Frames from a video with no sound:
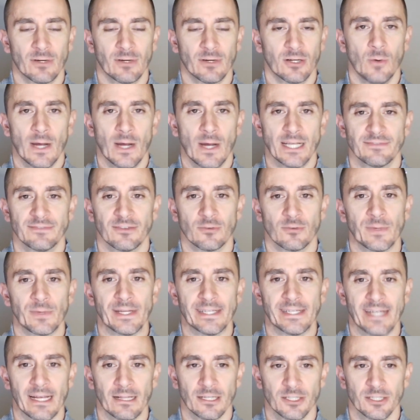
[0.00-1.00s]
requests for
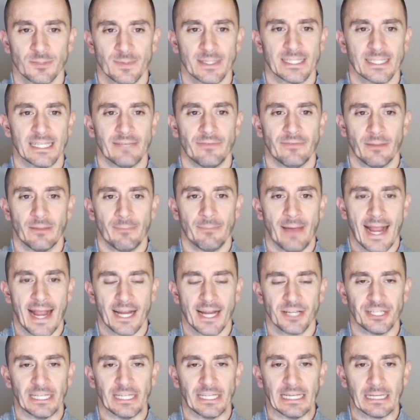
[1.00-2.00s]
retailer-specific
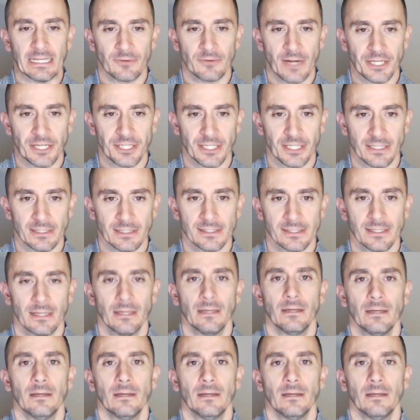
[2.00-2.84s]
packaging iterations,